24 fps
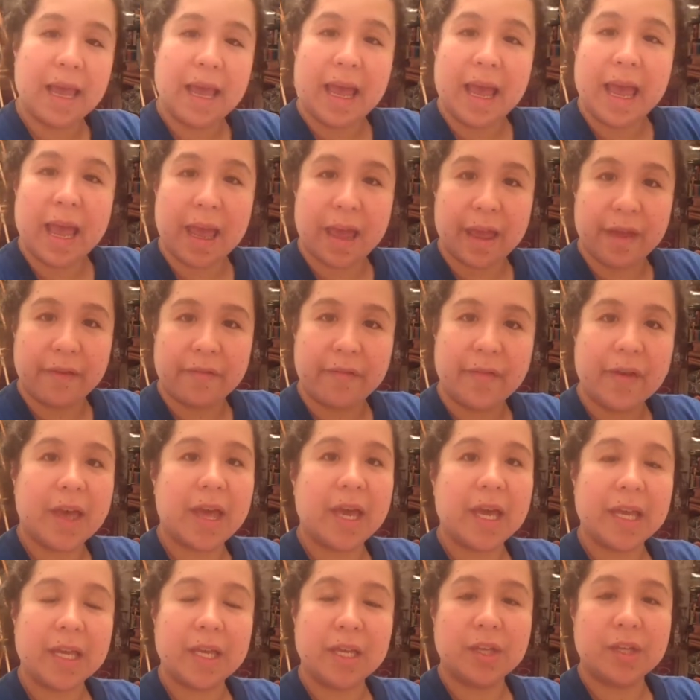
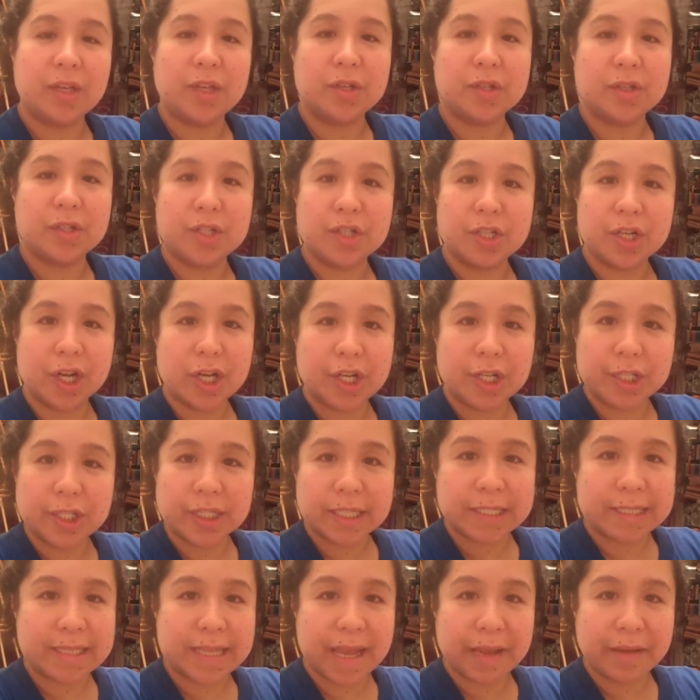If you struggle
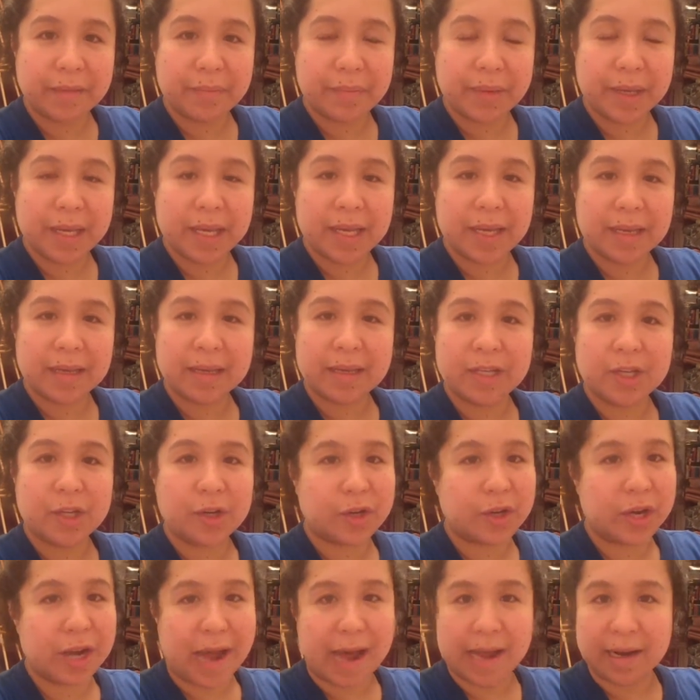just like me, you're
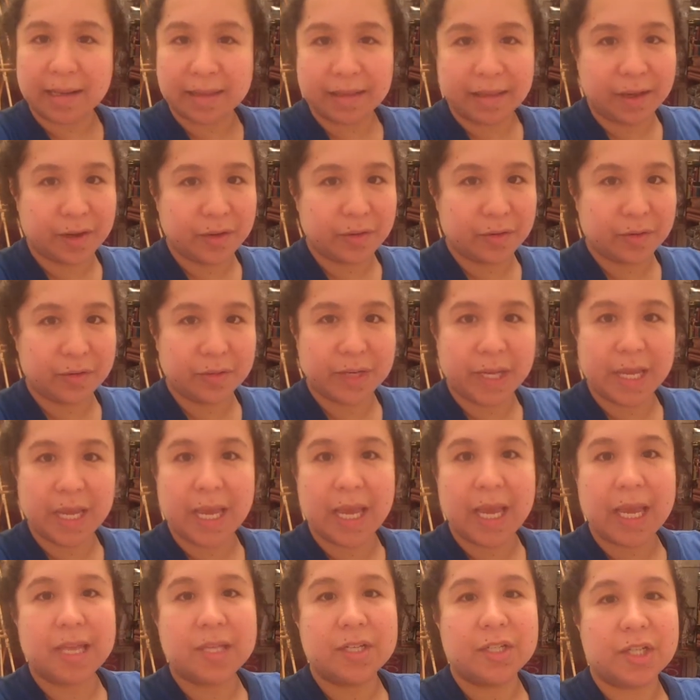not alone.
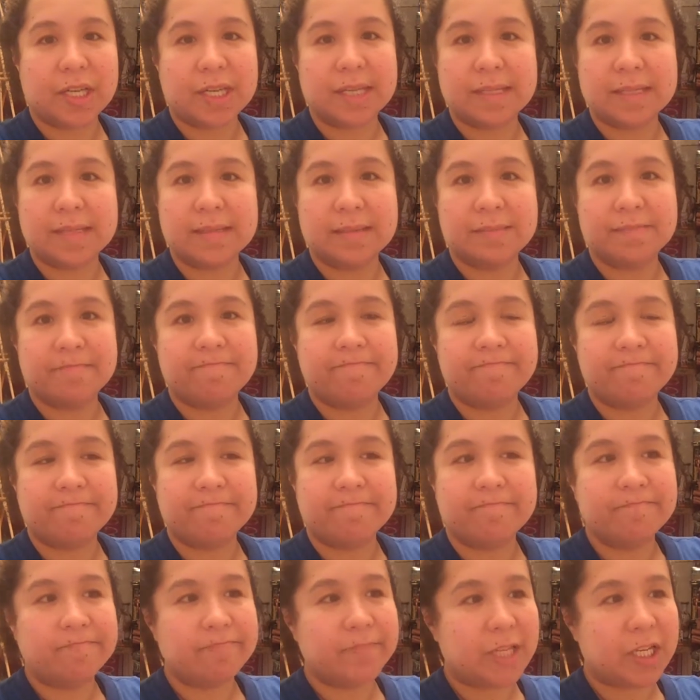Just,
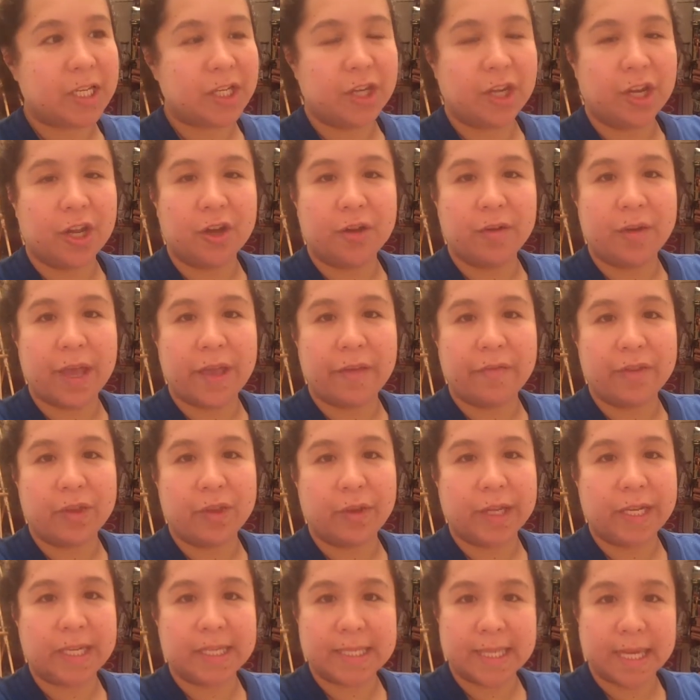you know, if you
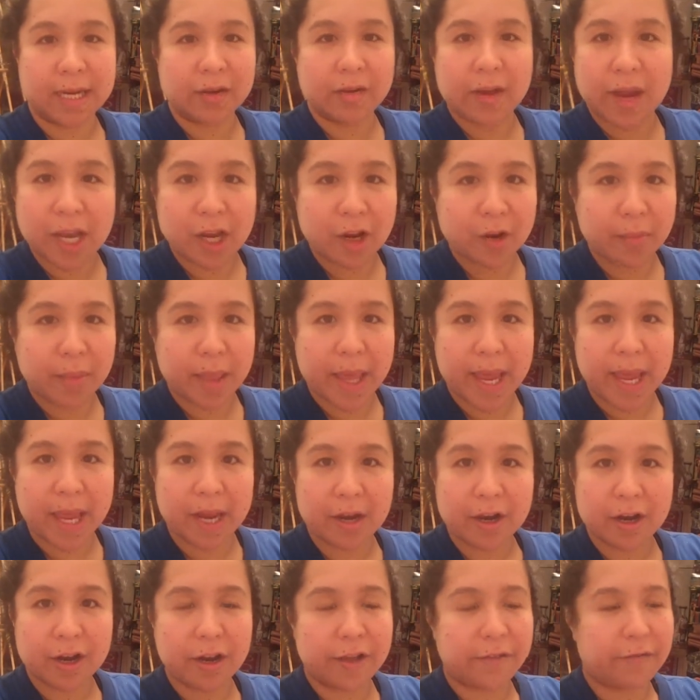can decorate your
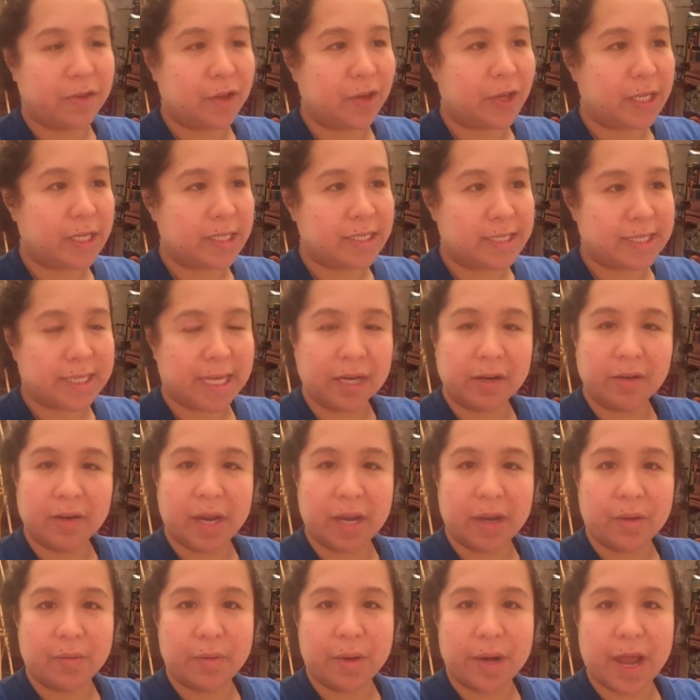planner, if you can
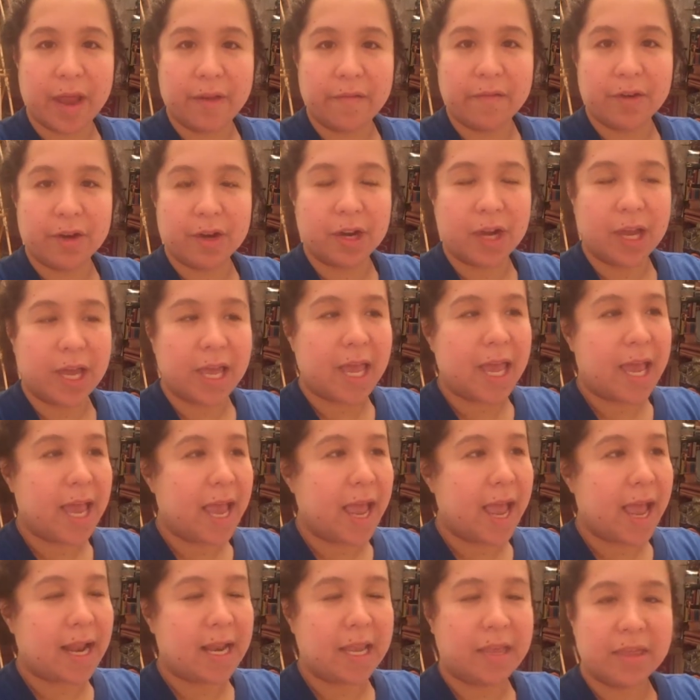decorate whatever,
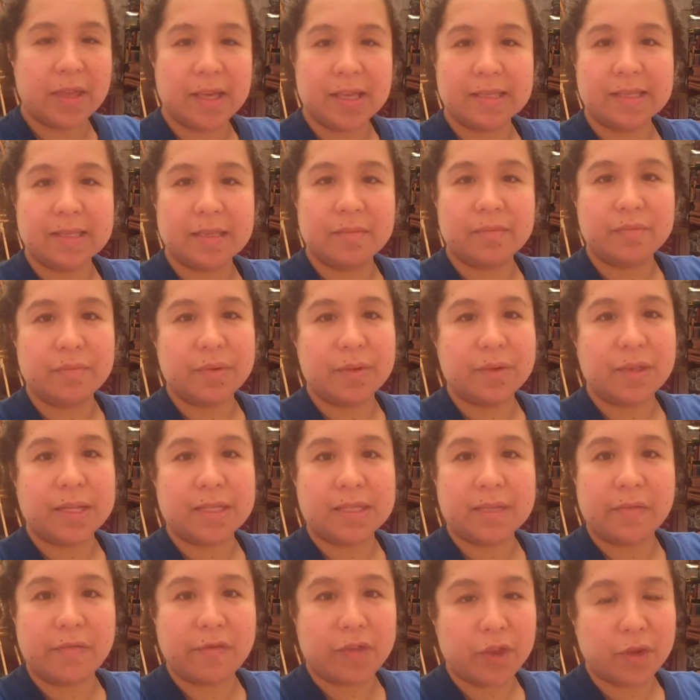anything simple
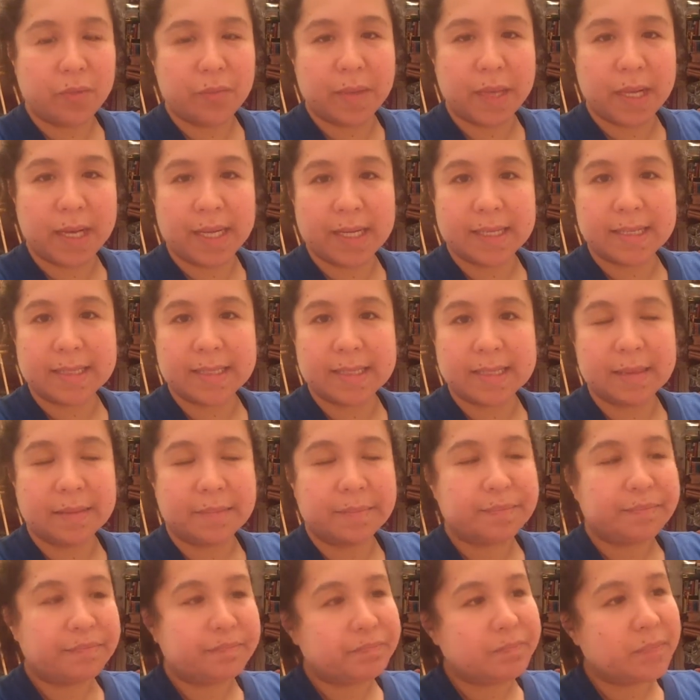that's a few minutes,
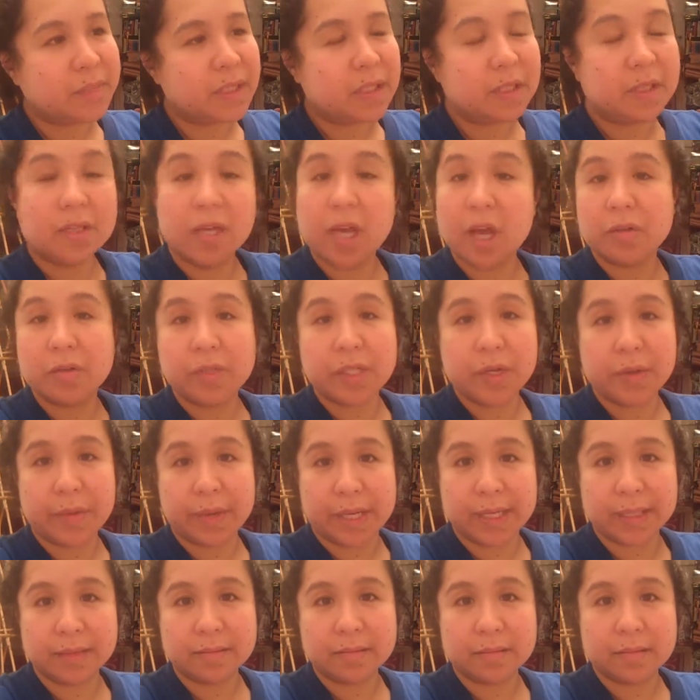go do
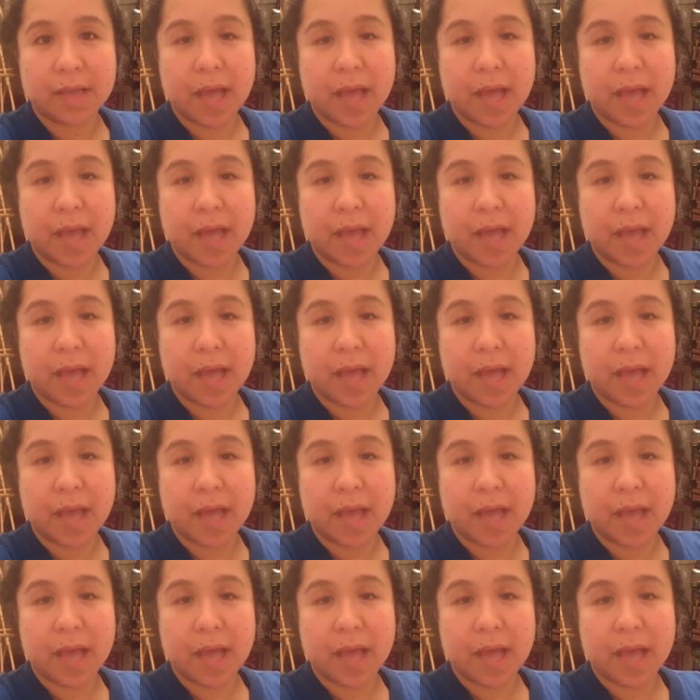it.